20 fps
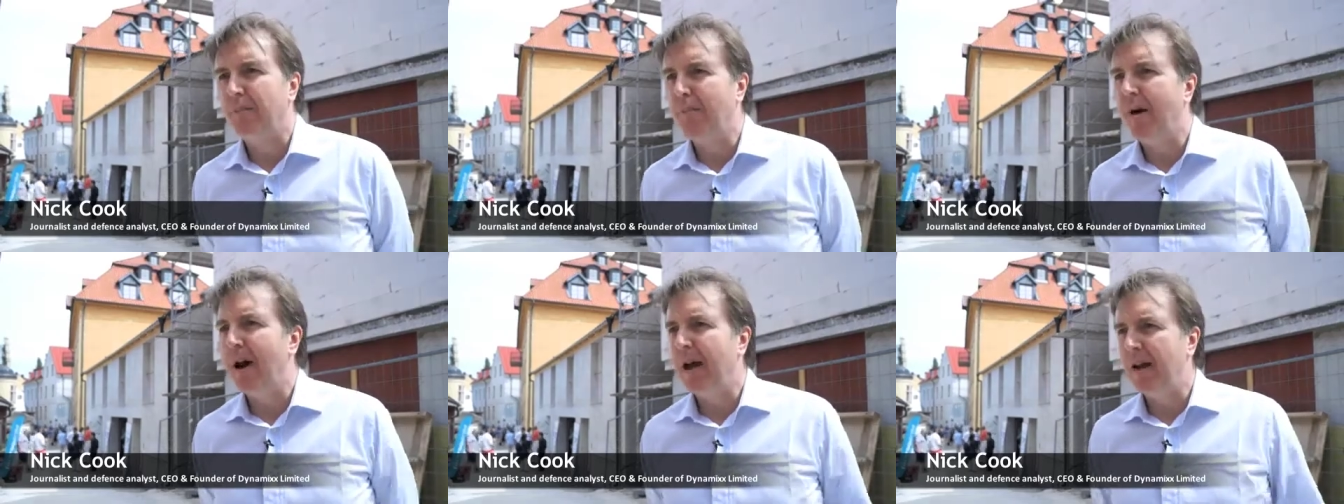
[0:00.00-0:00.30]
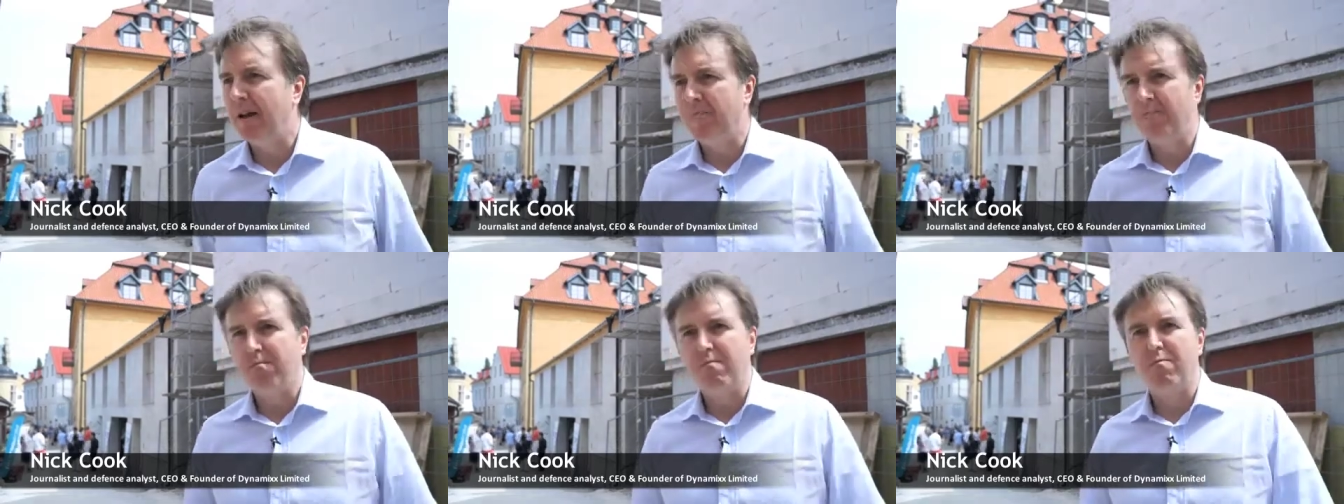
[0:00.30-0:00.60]

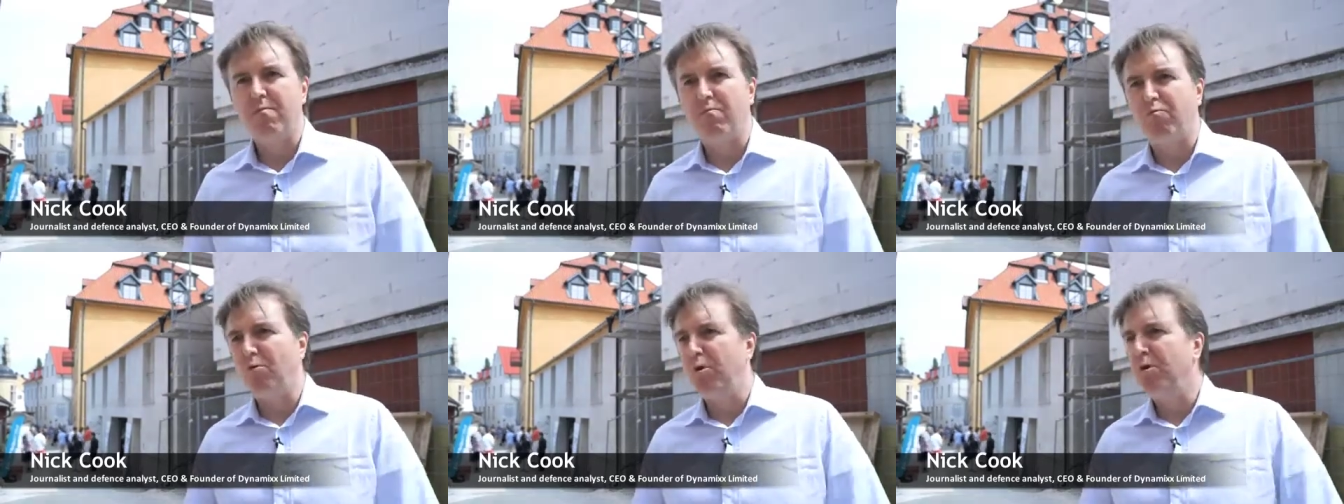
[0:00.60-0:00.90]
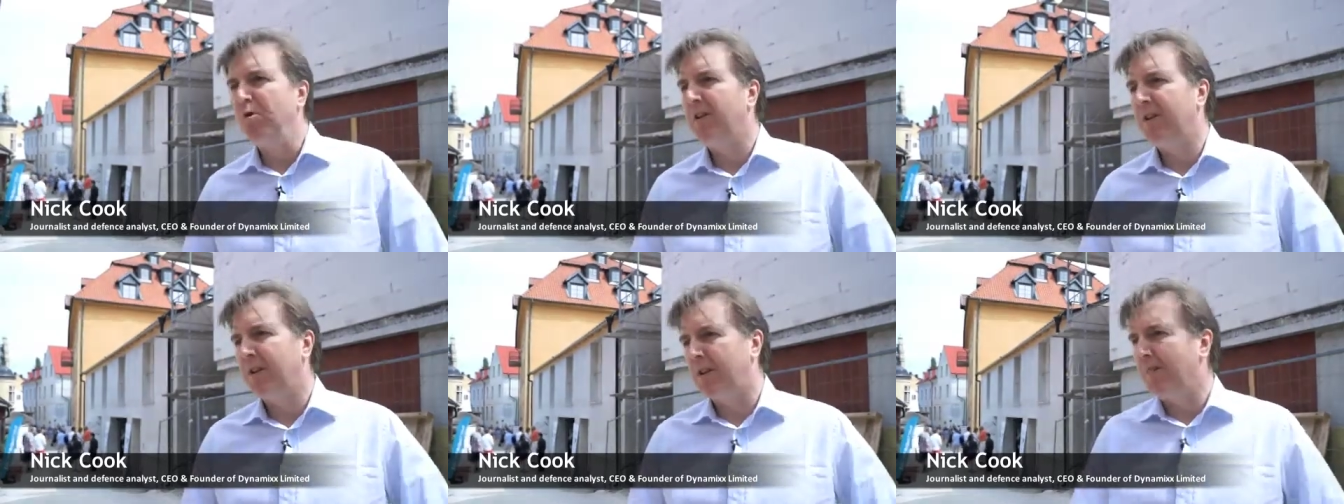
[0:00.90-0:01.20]
My
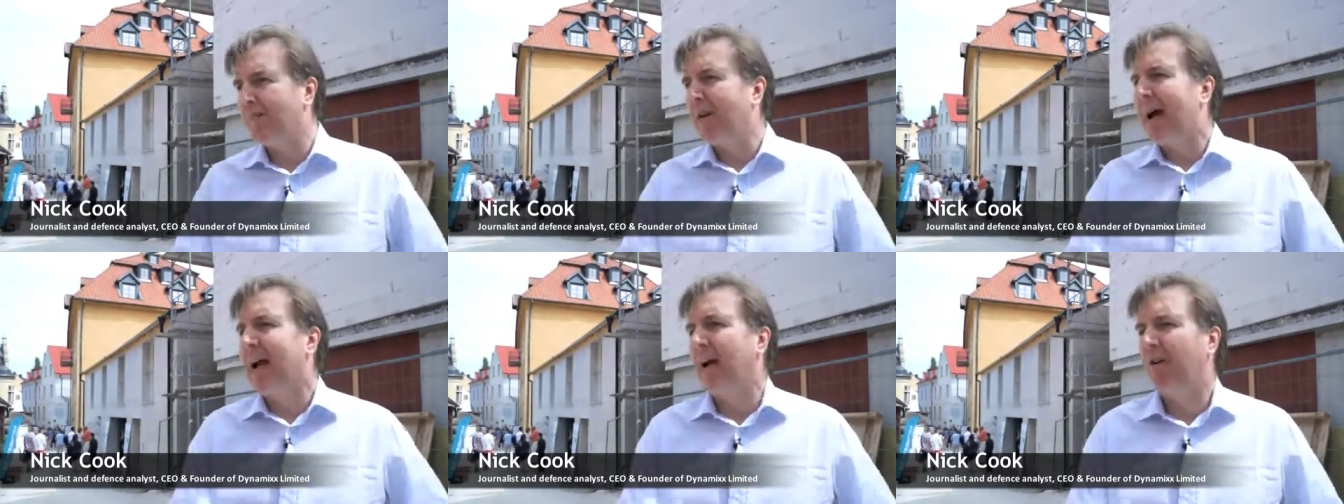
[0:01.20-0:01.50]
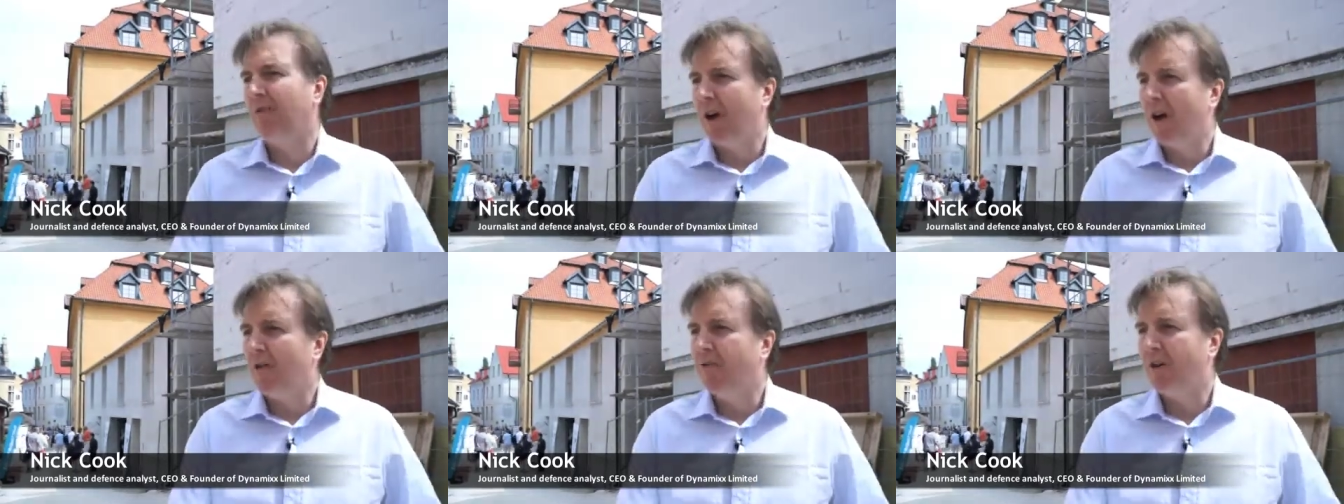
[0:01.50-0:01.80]
roots and
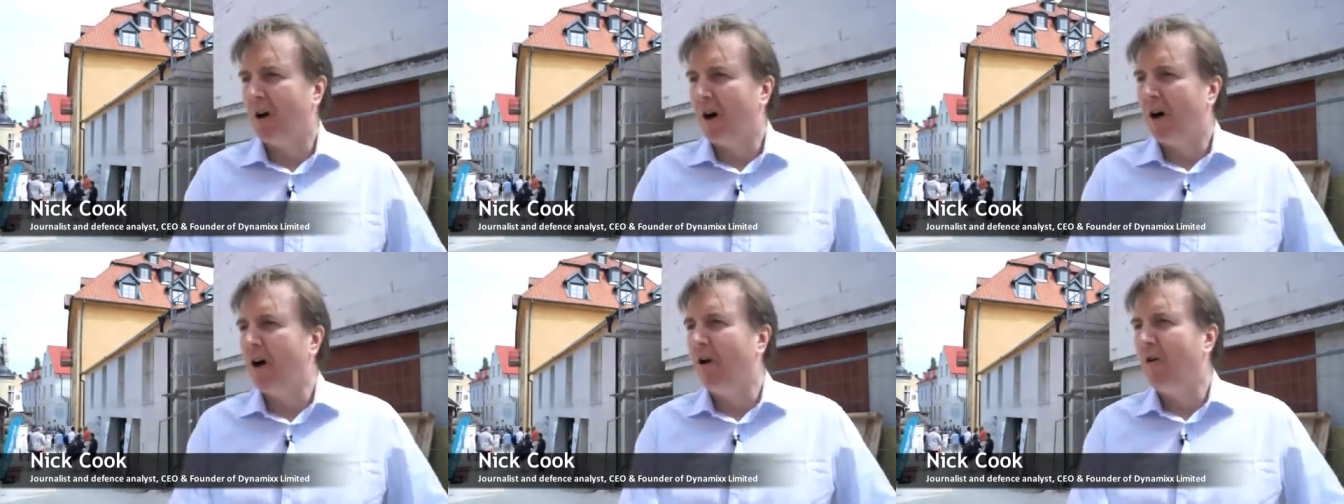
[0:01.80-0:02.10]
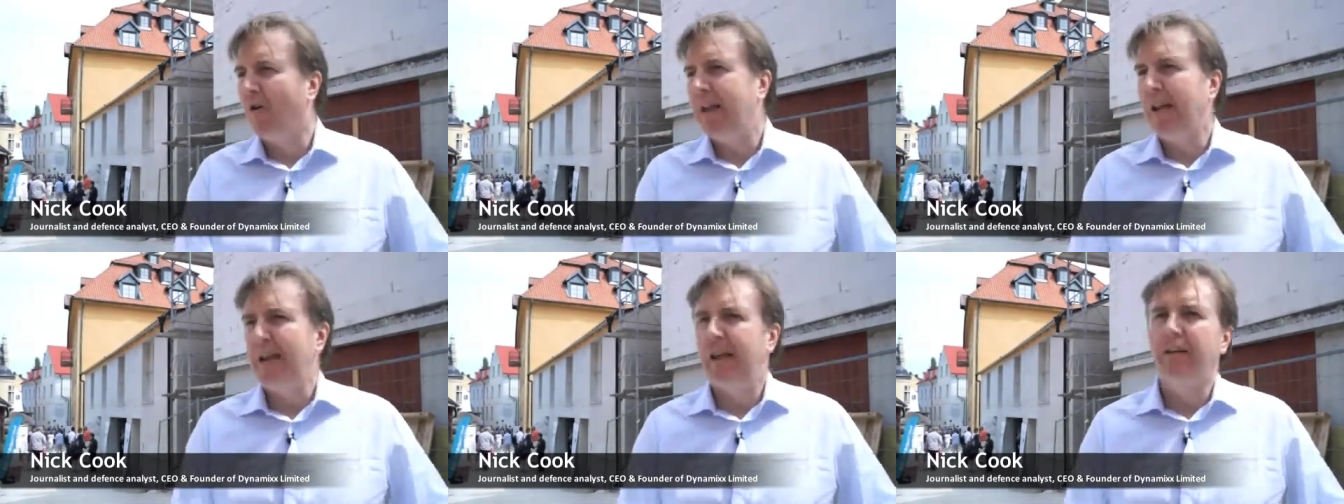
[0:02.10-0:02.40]
background
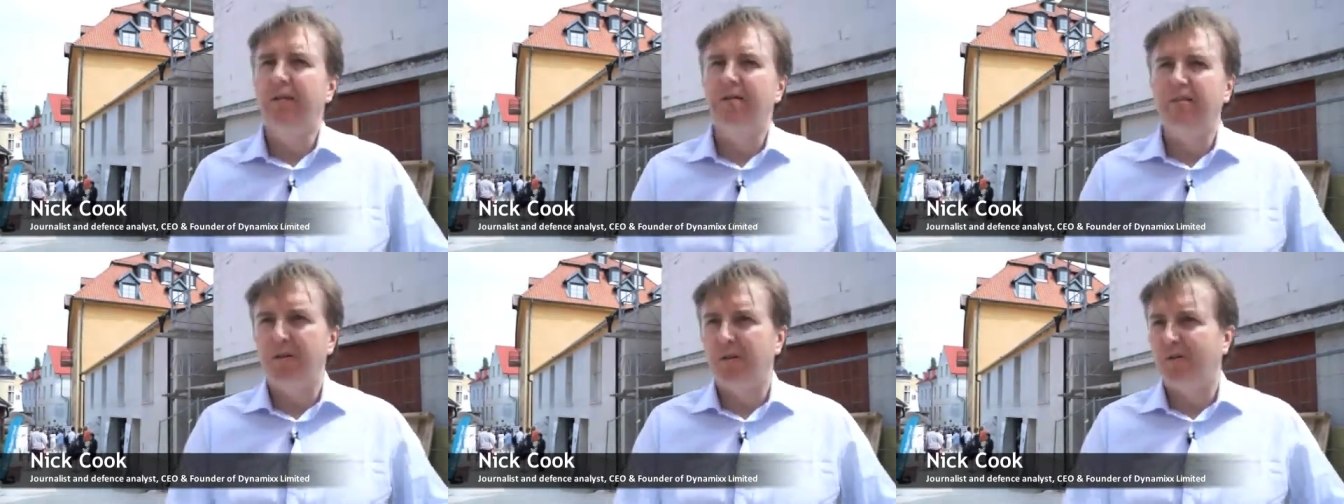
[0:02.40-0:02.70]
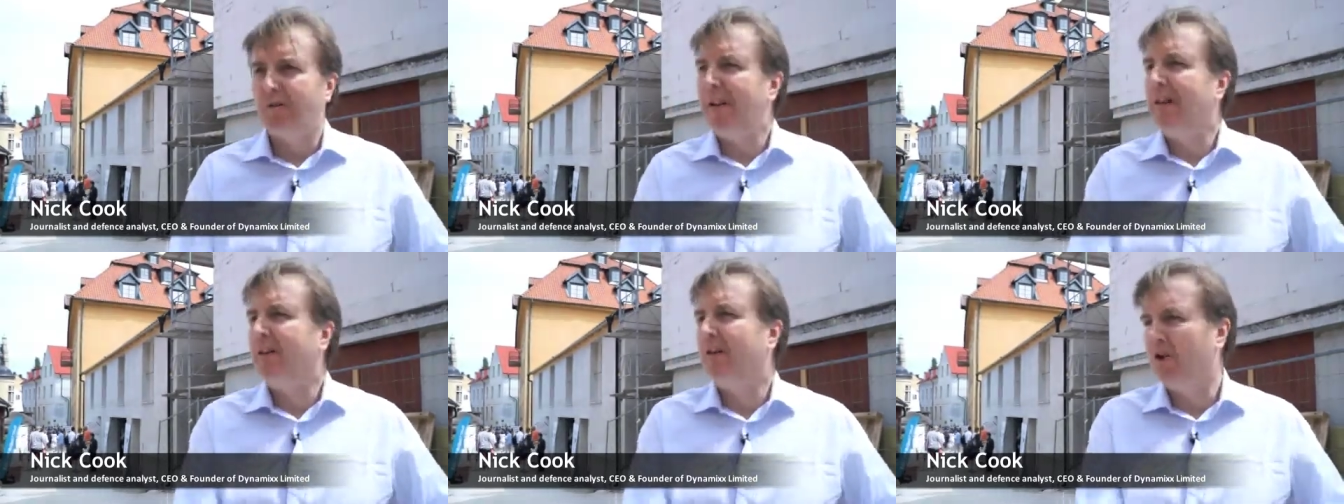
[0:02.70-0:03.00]
are in
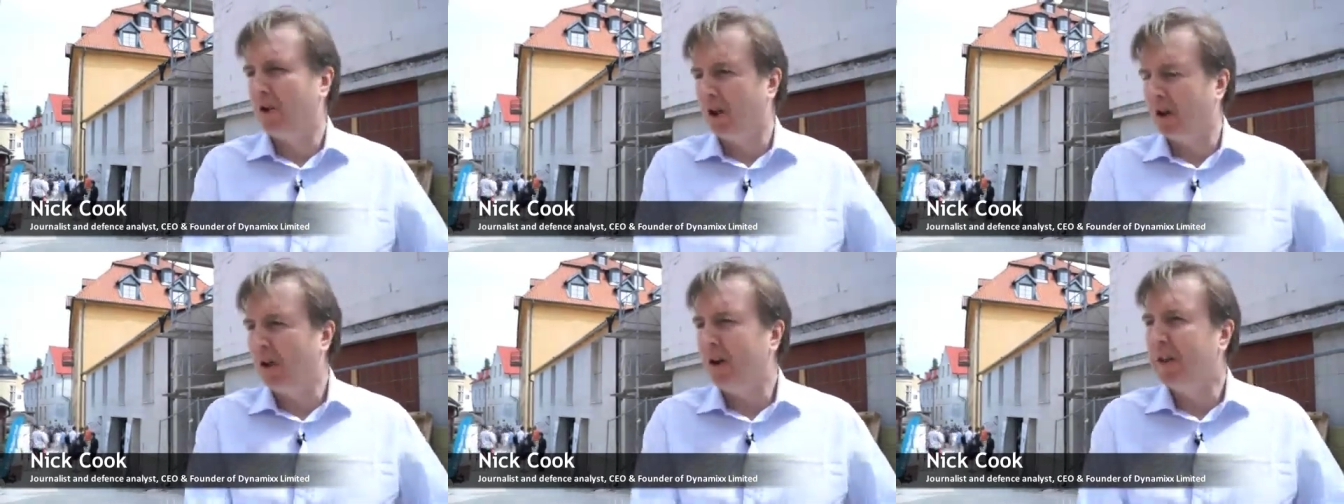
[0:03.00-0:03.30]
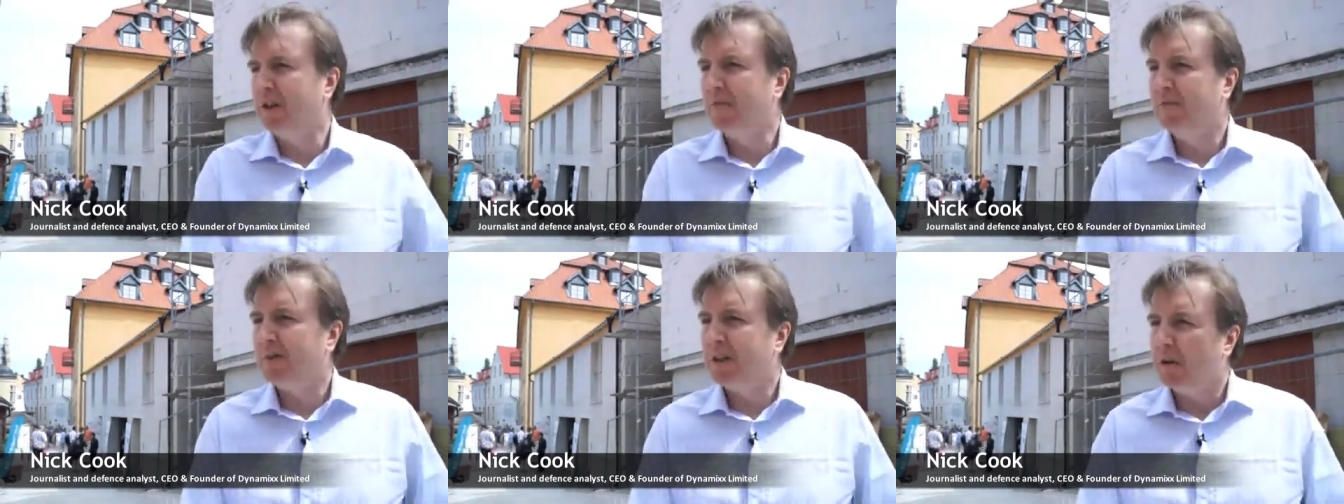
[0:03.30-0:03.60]
defense journalism,